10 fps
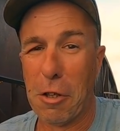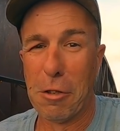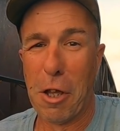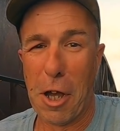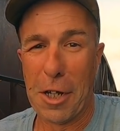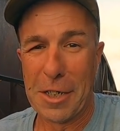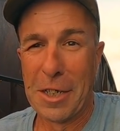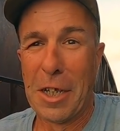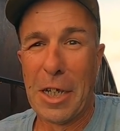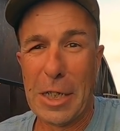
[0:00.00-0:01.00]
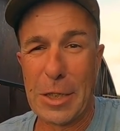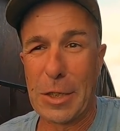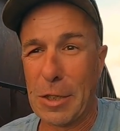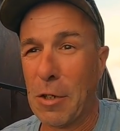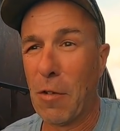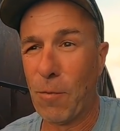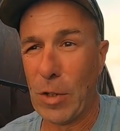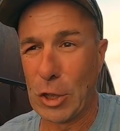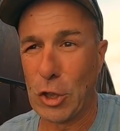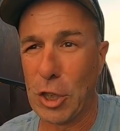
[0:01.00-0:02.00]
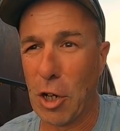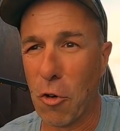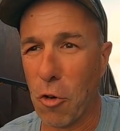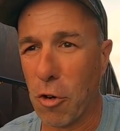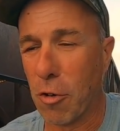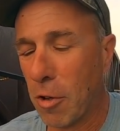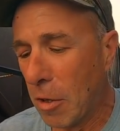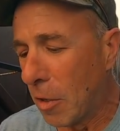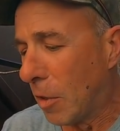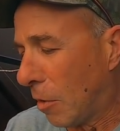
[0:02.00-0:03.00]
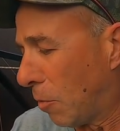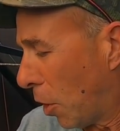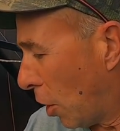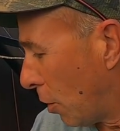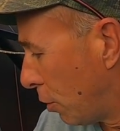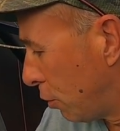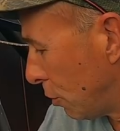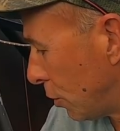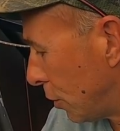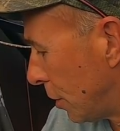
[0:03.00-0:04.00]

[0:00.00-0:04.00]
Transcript: a lot. He's uh, officially a hoarder. Well, whew.